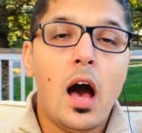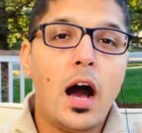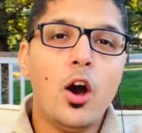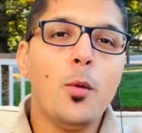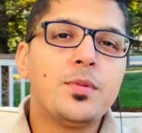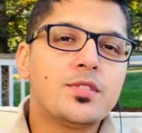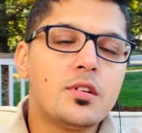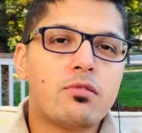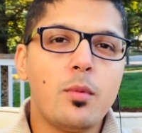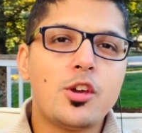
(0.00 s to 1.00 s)
I hope this
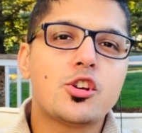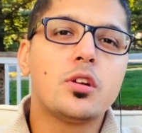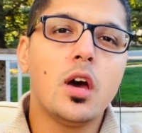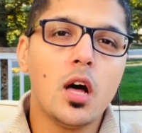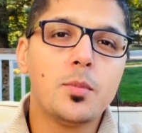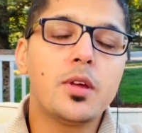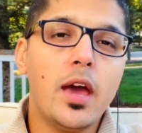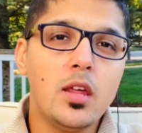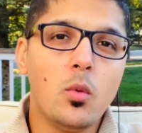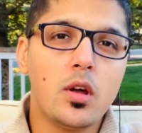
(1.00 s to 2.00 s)
information helped
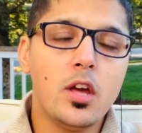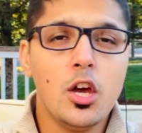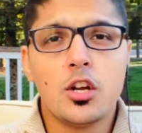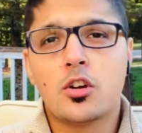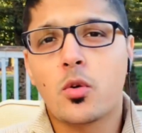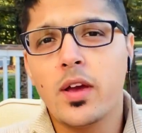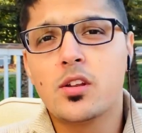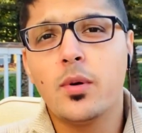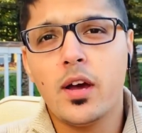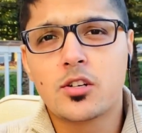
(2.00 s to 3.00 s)
anyone trying
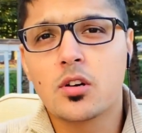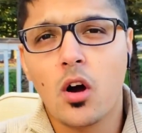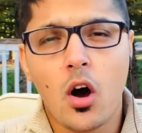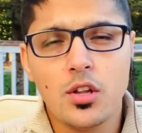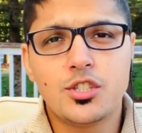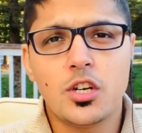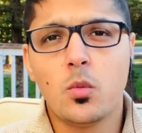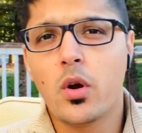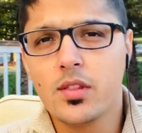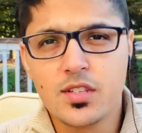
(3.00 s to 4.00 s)
to enter college in
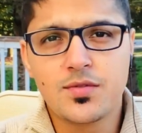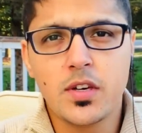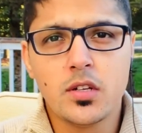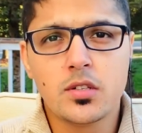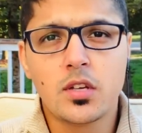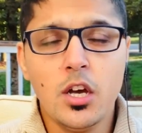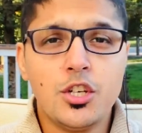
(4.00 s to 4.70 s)
one of these fields,